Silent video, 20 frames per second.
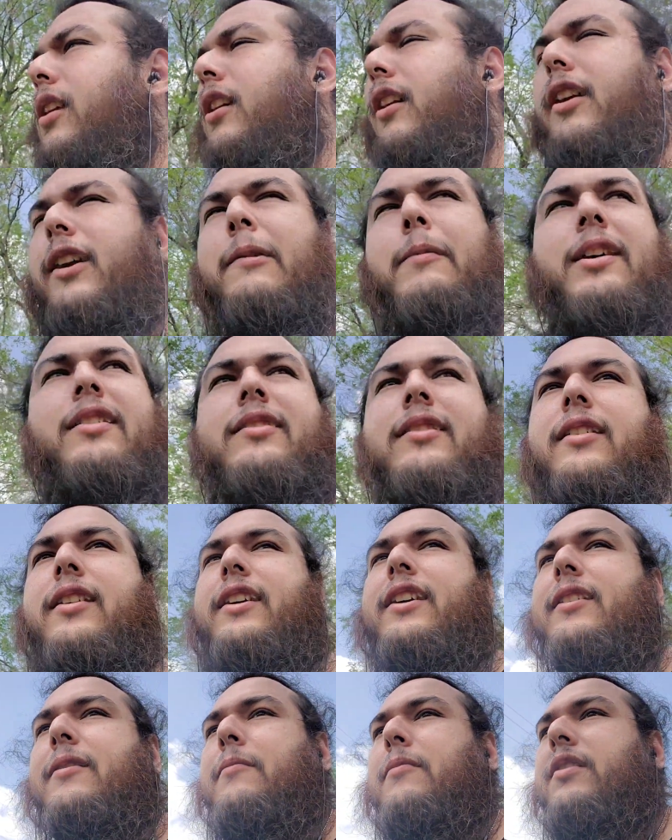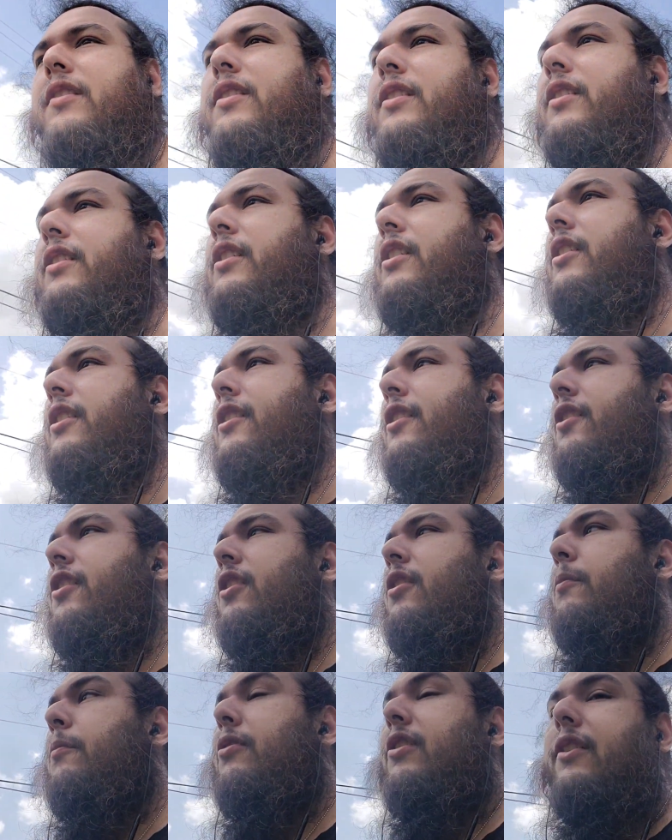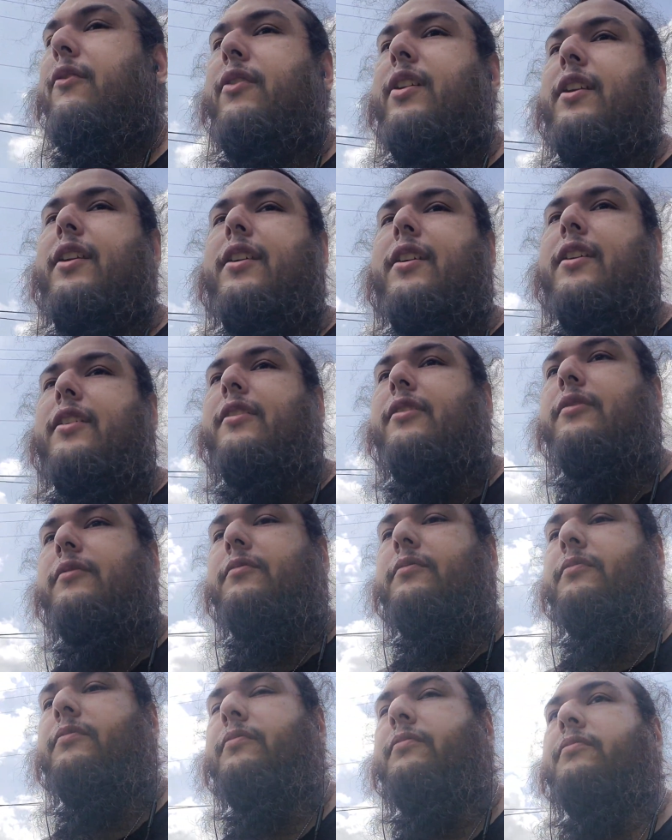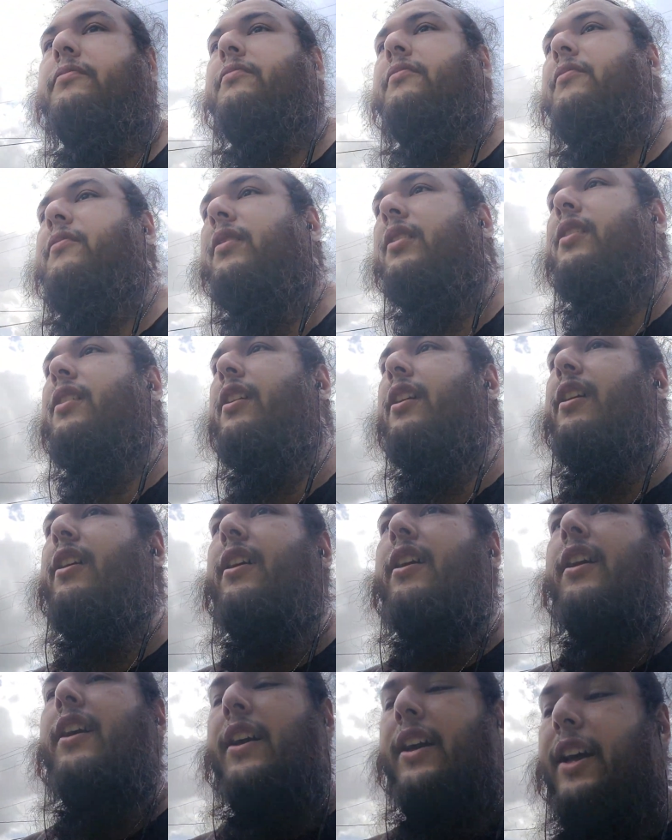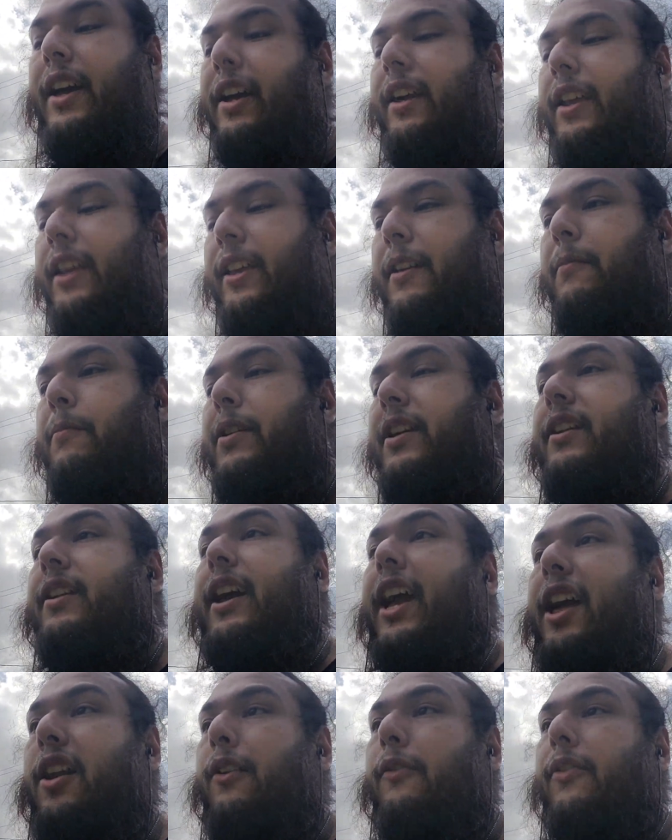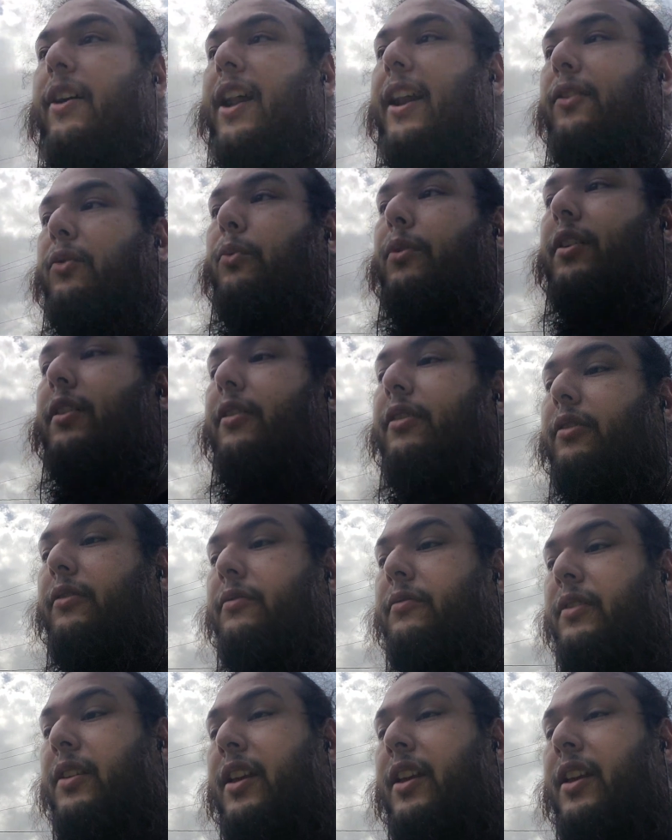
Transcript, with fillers: Um, I saw him put a video out, and him being a Halo fan as well.